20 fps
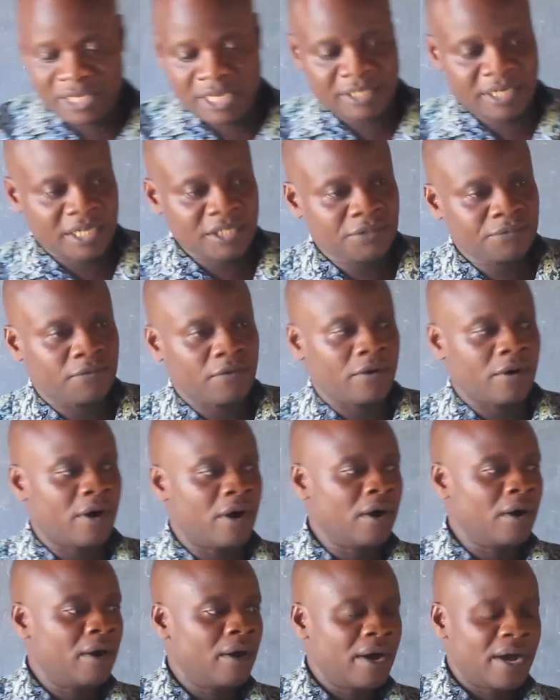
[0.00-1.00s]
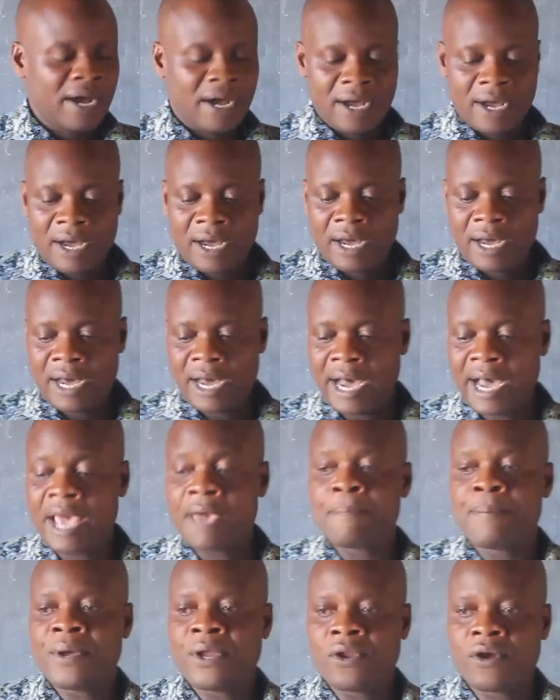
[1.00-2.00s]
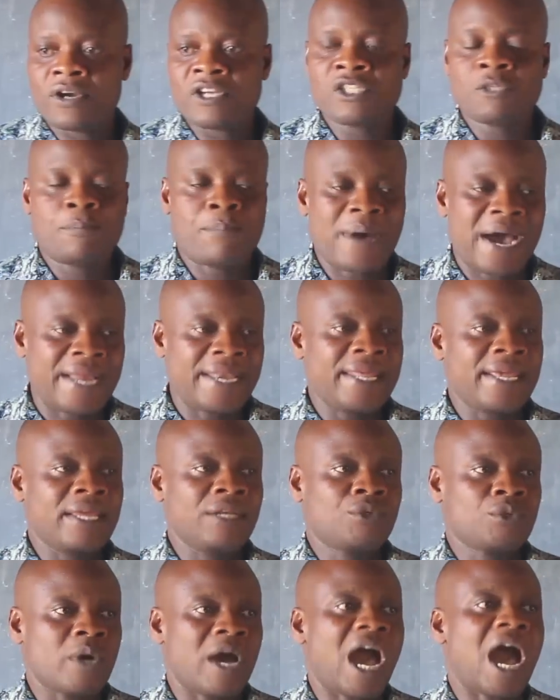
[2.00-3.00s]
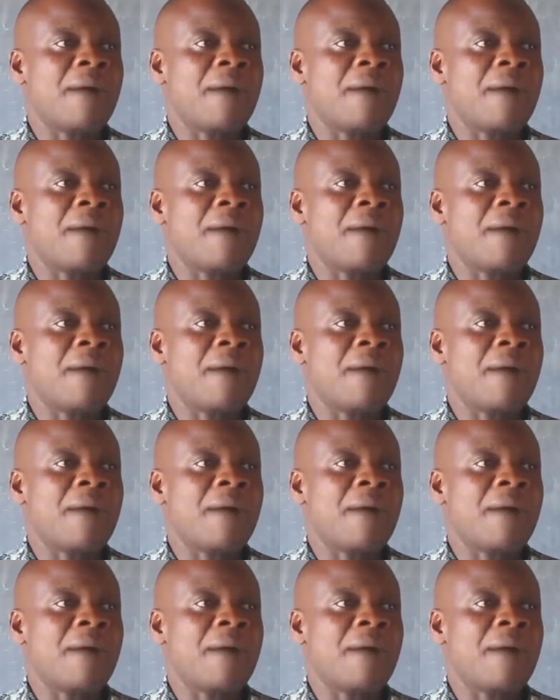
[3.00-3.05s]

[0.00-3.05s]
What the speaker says: sentence for a period spanning to